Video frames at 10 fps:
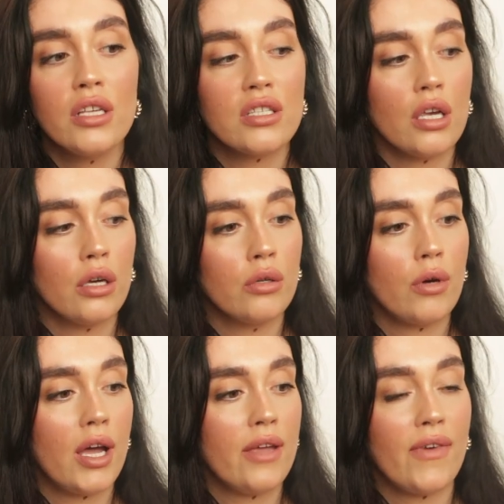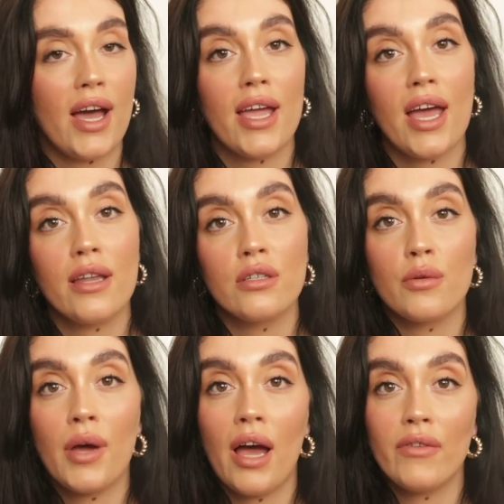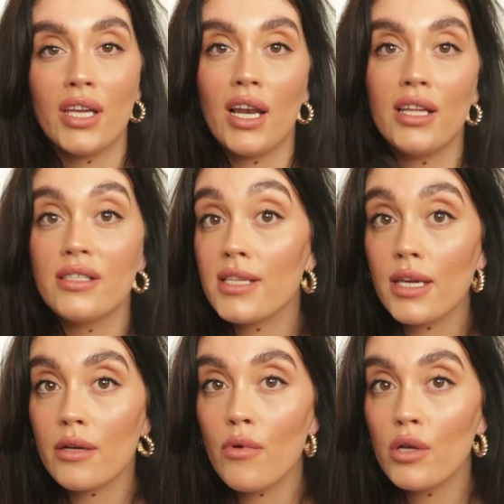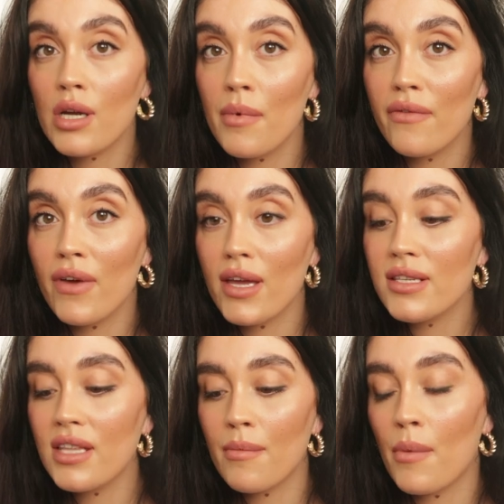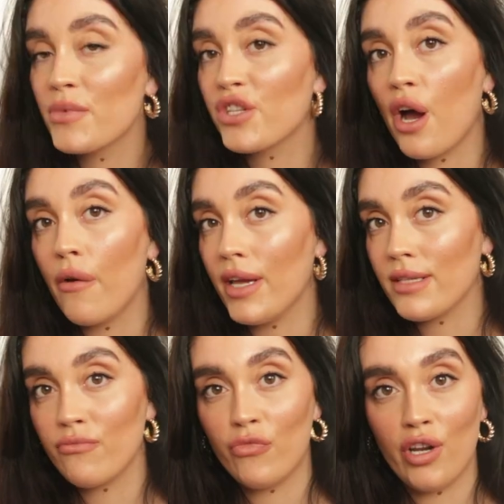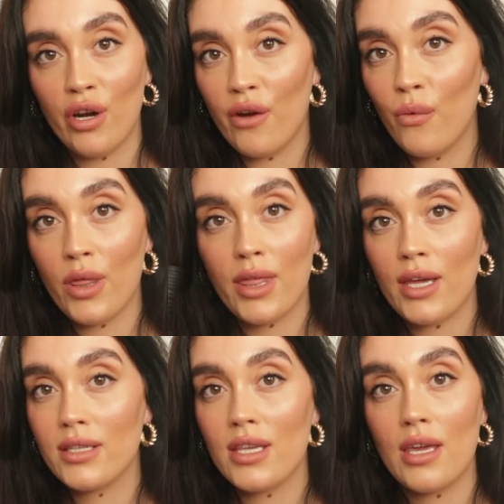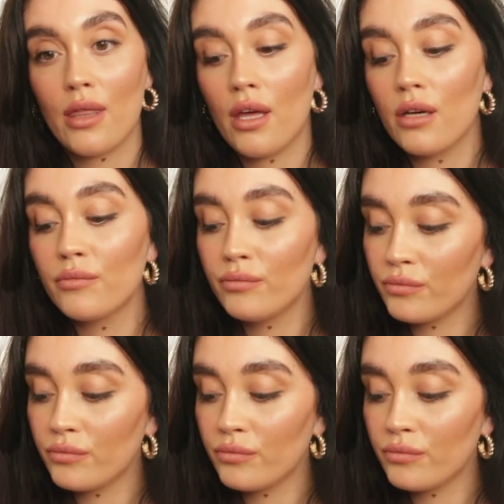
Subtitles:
So if I end up having a little tear roll down my face, then my mascara isn't running off with this either.